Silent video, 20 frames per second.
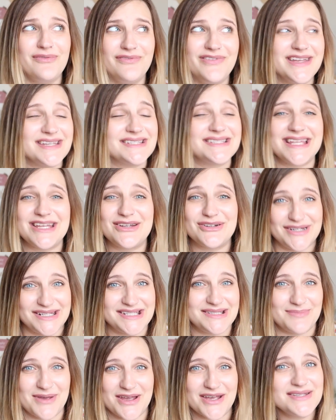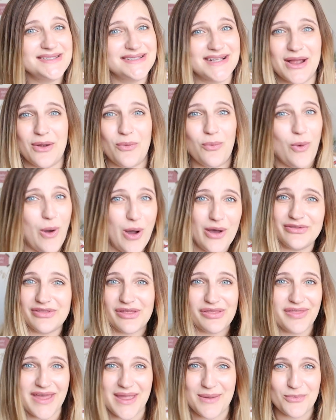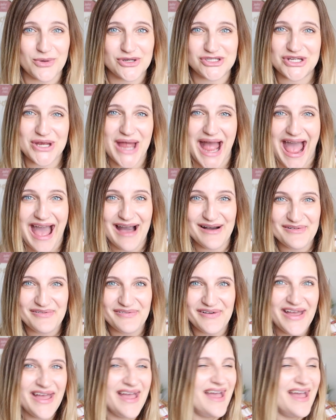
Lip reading: obviously Christmas, like what other theme would you have?